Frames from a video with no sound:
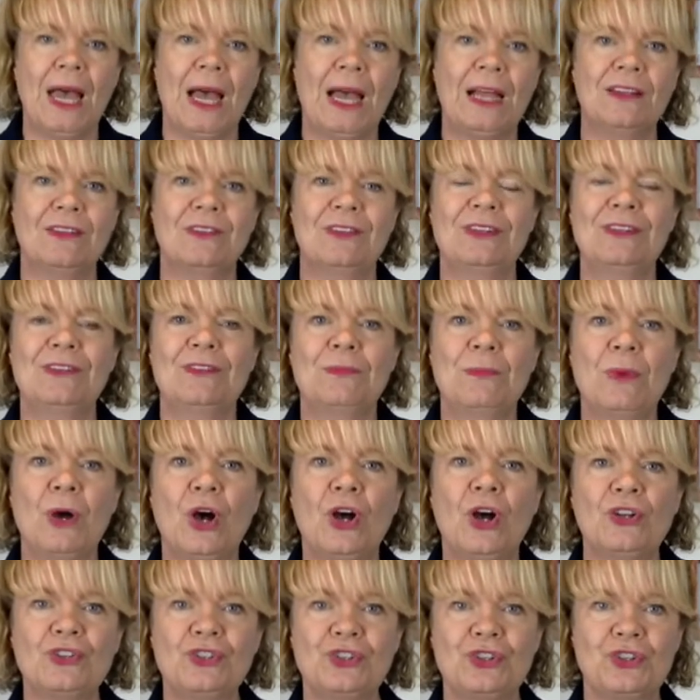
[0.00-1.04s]
and since
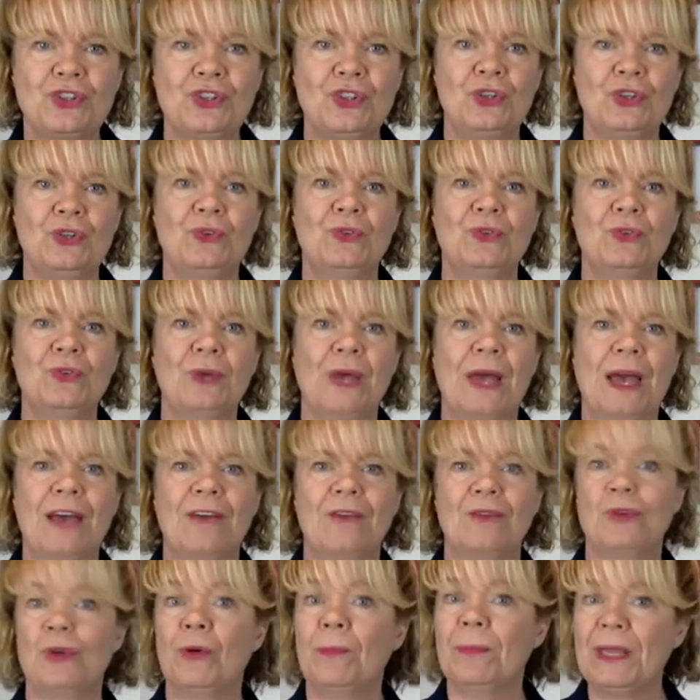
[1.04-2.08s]
March you have
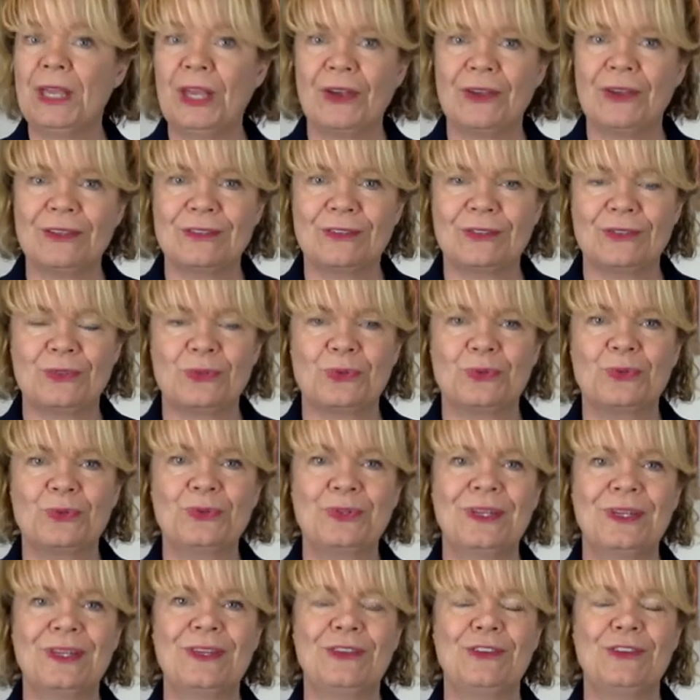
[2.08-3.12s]
not been going to
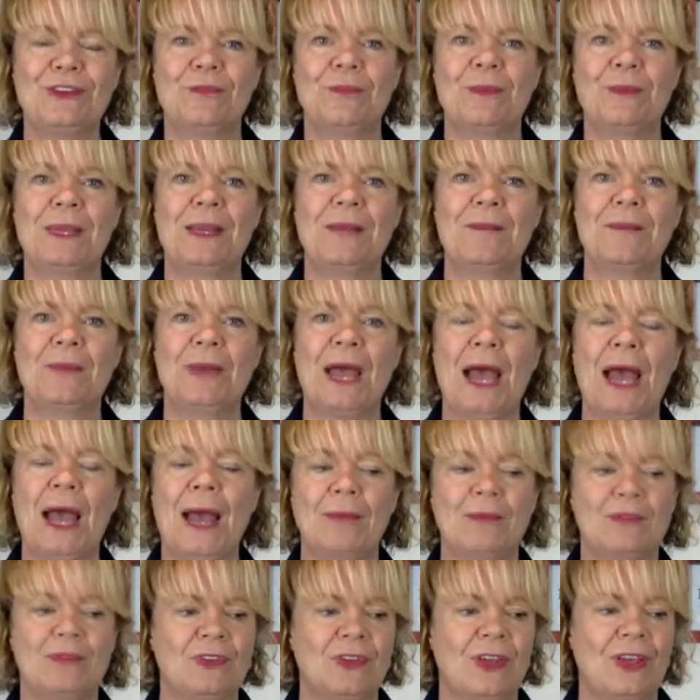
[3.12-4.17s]
school, you've been
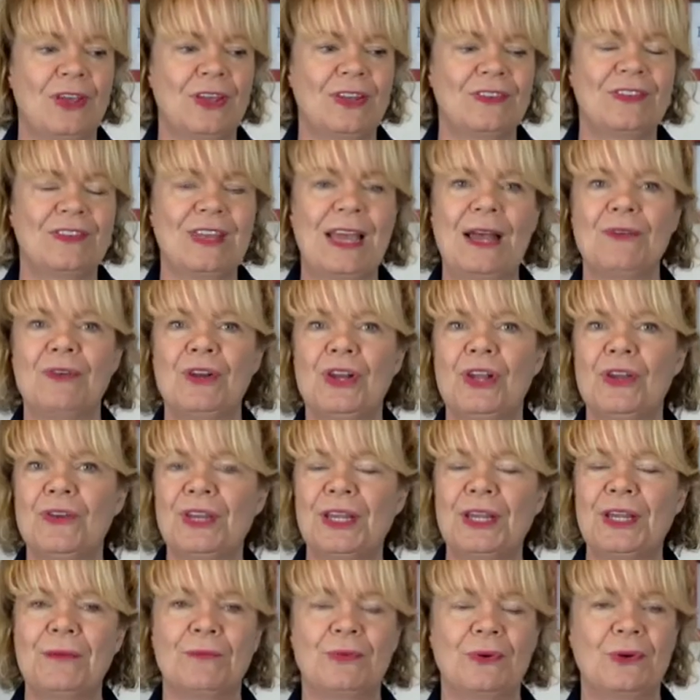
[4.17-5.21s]
perhaps
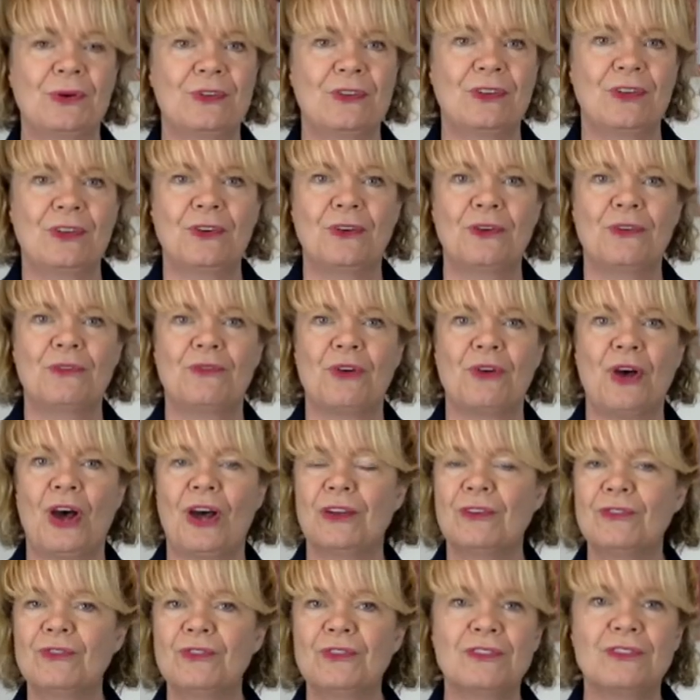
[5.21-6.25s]
downloading and printing off
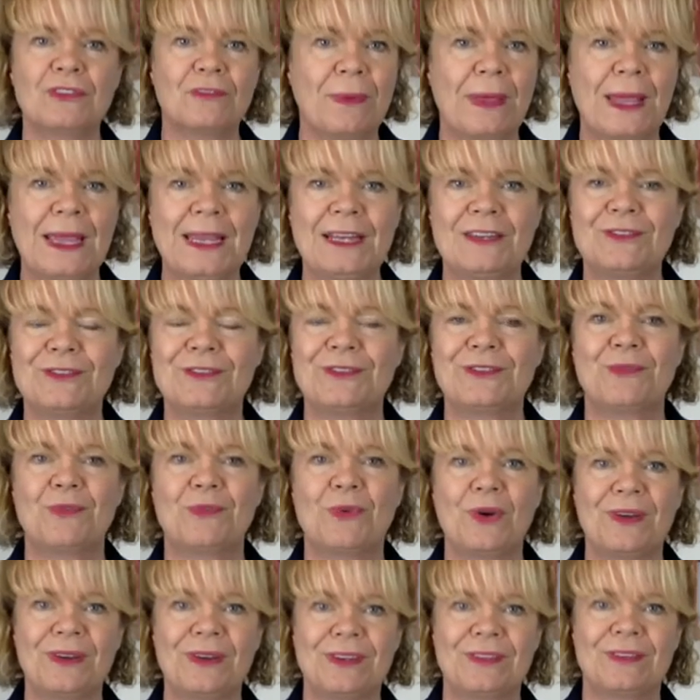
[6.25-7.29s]
hundreds of pages of
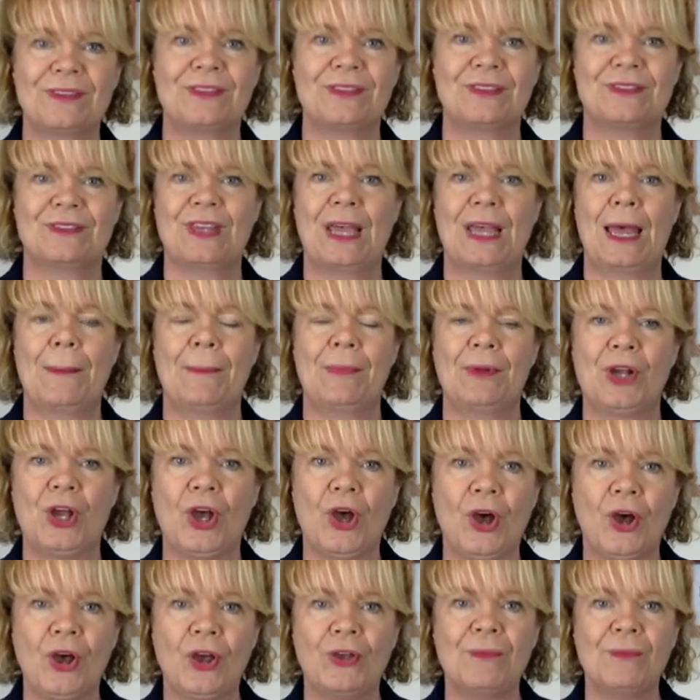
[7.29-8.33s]
work to happen at
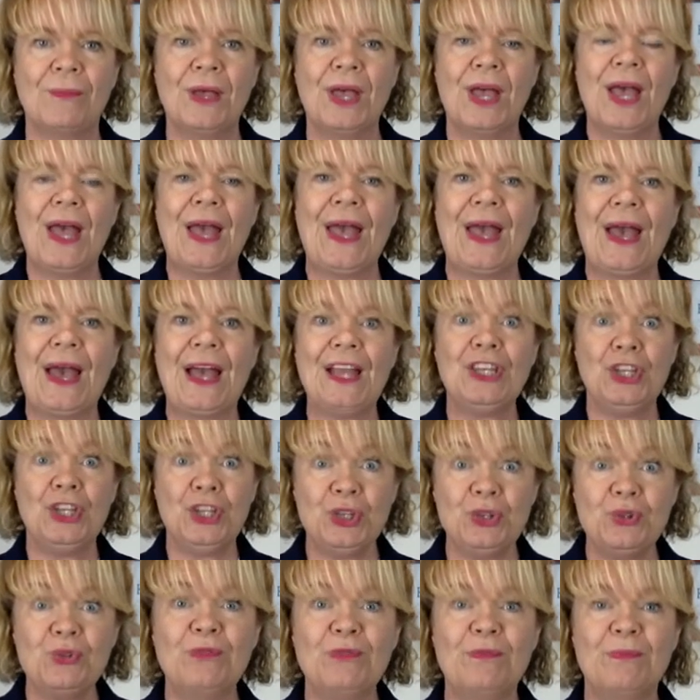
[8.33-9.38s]
home, and
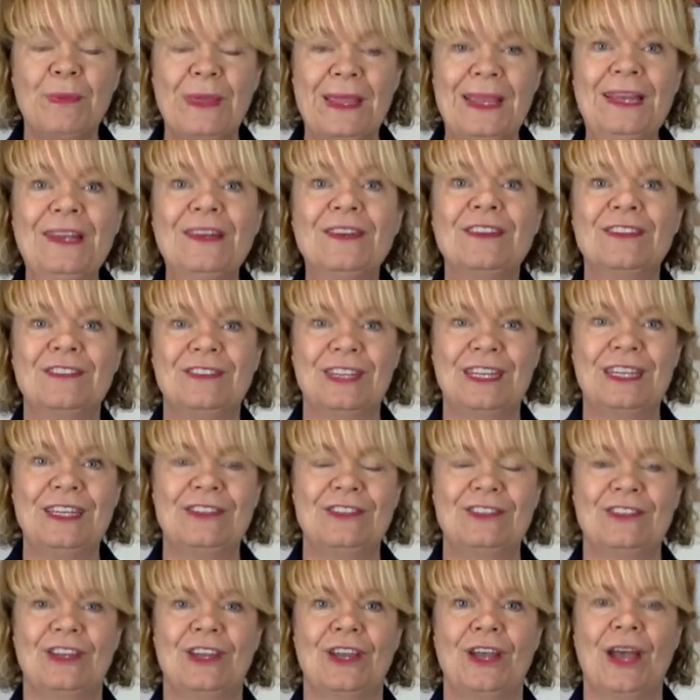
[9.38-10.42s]
you've been the
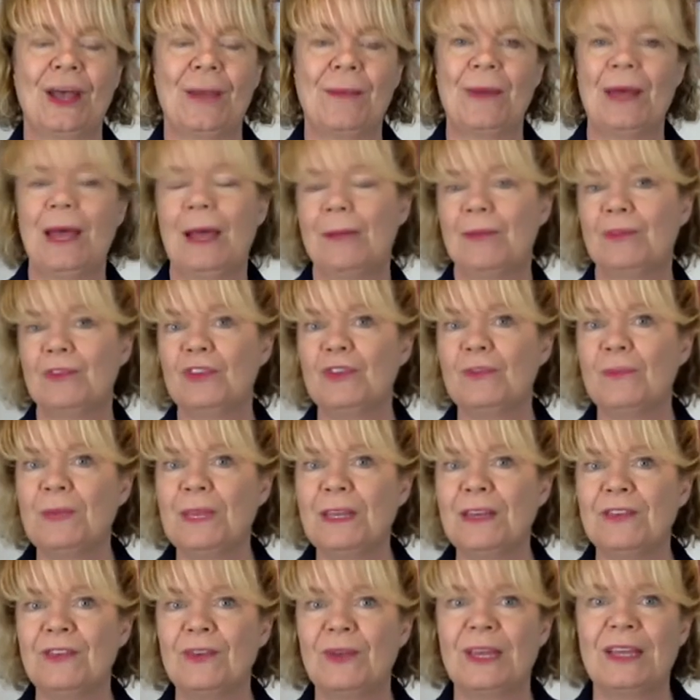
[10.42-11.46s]
teacher, and perhaps you've
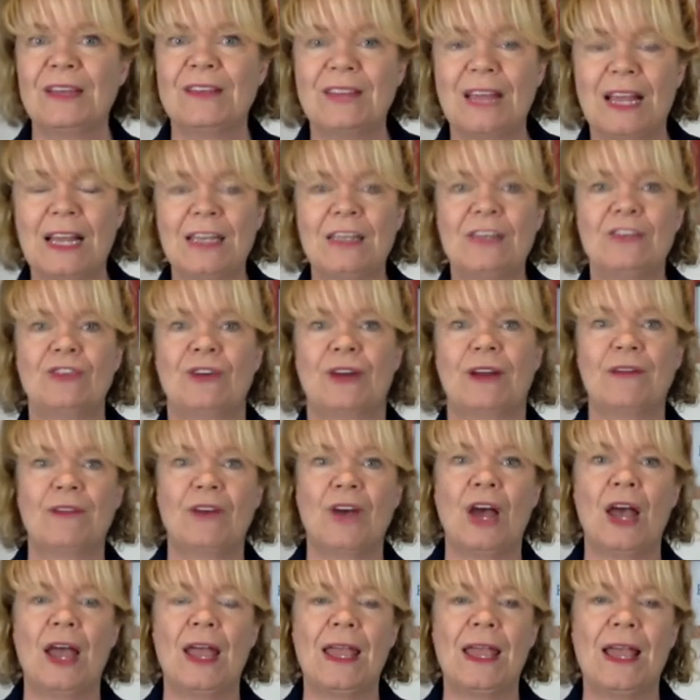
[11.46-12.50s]
been doing
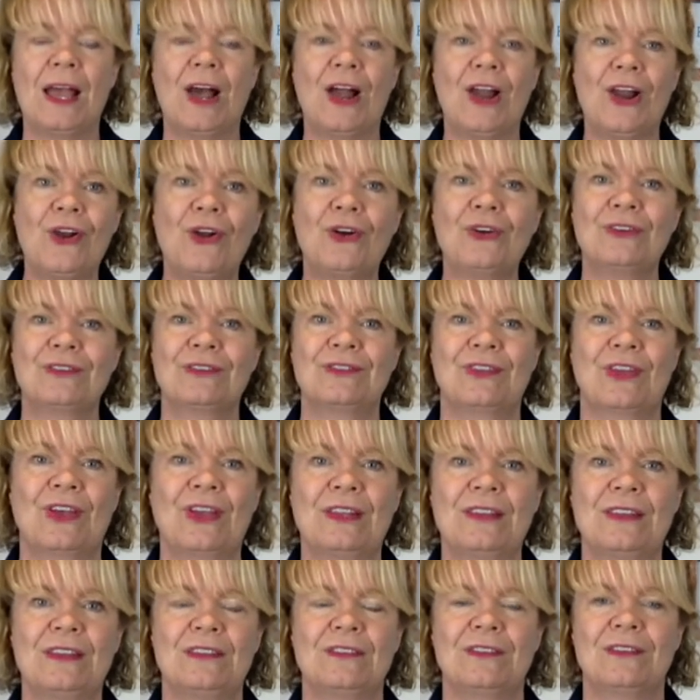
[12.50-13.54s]
teletravail
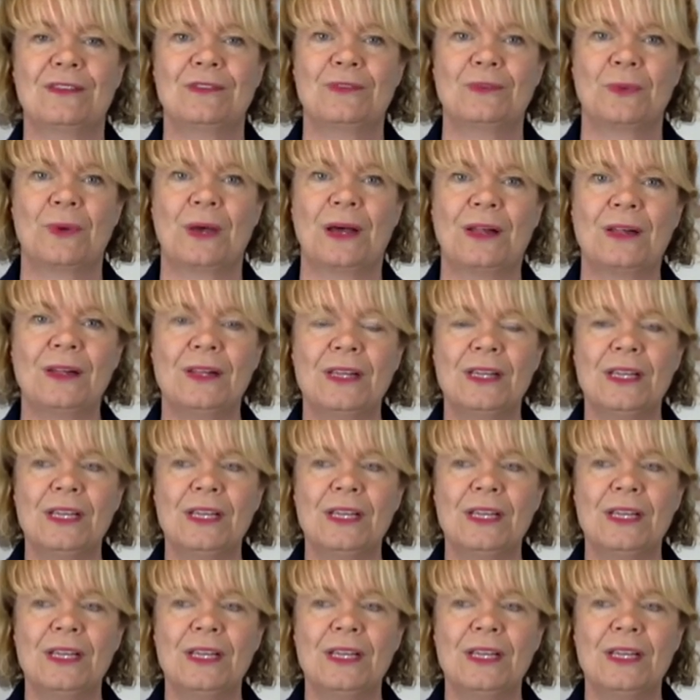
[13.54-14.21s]
alongside this as well.